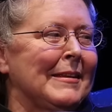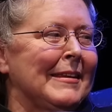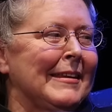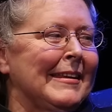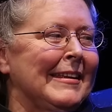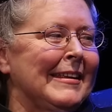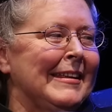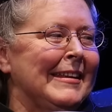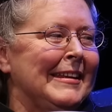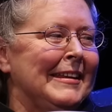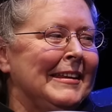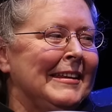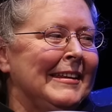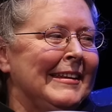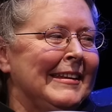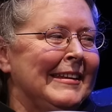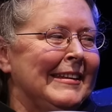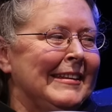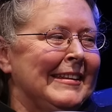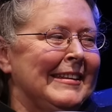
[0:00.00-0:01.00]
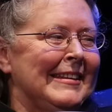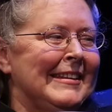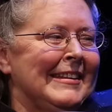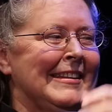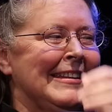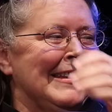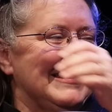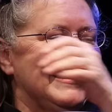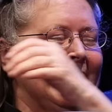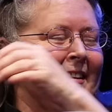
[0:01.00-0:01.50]

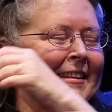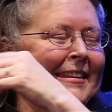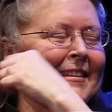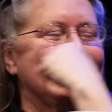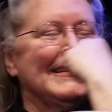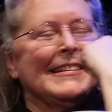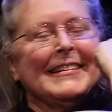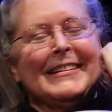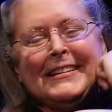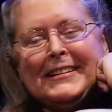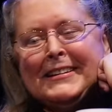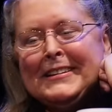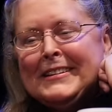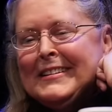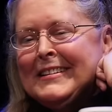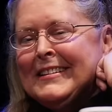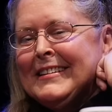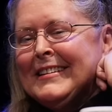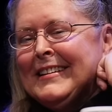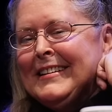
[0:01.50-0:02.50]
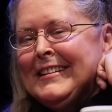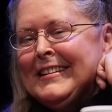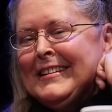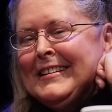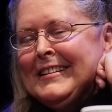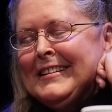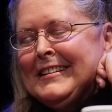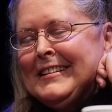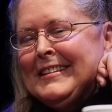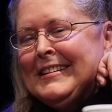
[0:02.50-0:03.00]

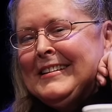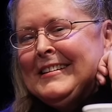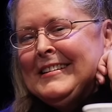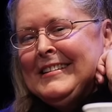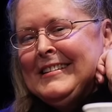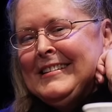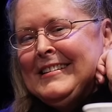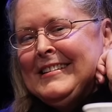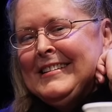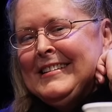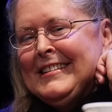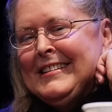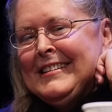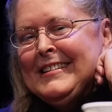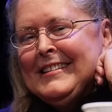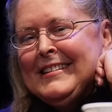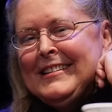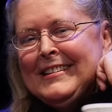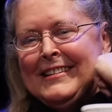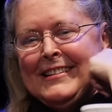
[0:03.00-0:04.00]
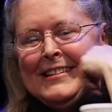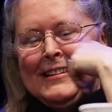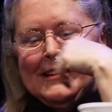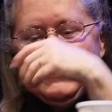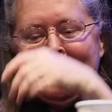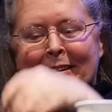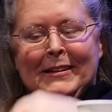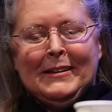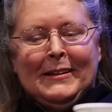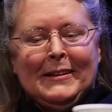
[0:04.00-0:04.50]

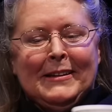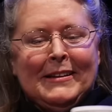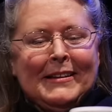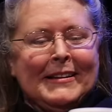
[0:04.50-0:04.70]
This person isn't speaking.